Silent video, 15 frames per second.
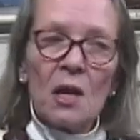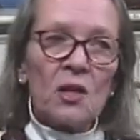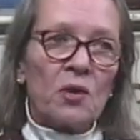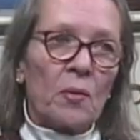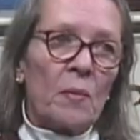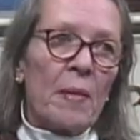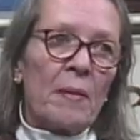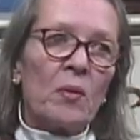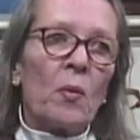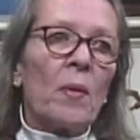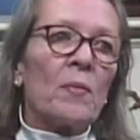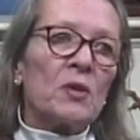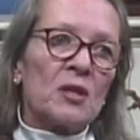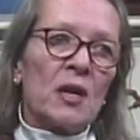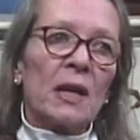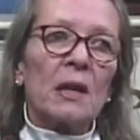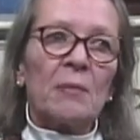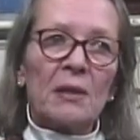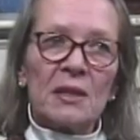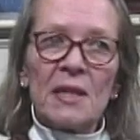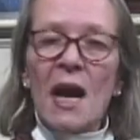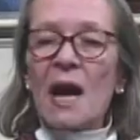So remember, when we're talking
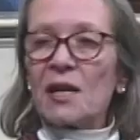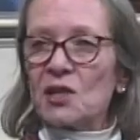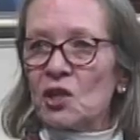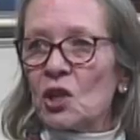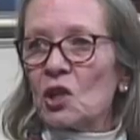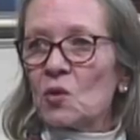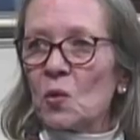about tax years,